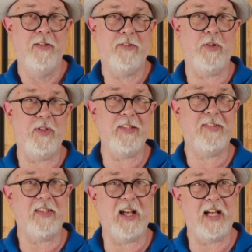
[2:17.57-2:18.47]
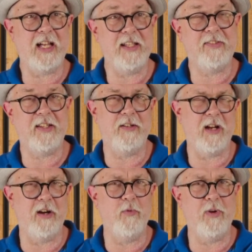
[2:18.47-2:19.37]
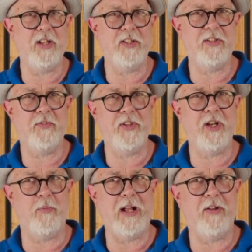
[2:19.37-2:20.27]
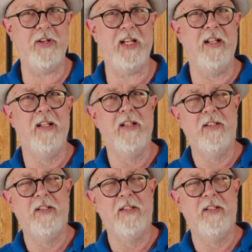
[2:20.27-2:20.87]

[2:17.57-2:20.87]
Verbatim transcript: So this size and relatively around it